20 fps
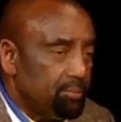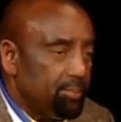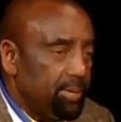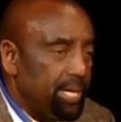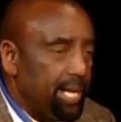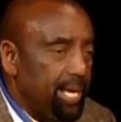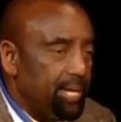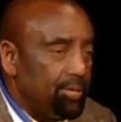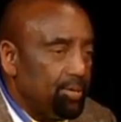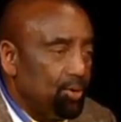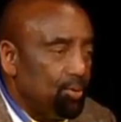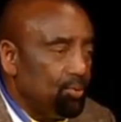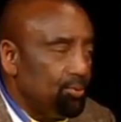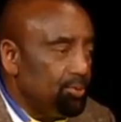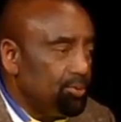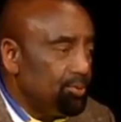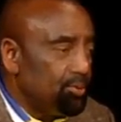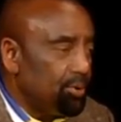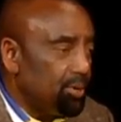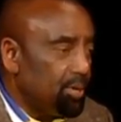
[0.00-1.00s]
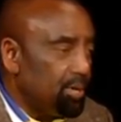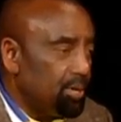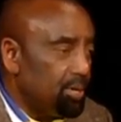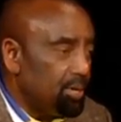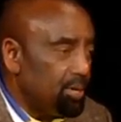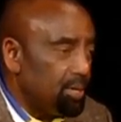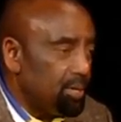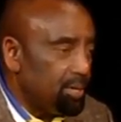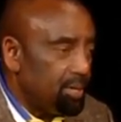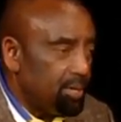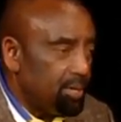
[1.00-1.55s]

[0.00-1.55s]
But I know who you are.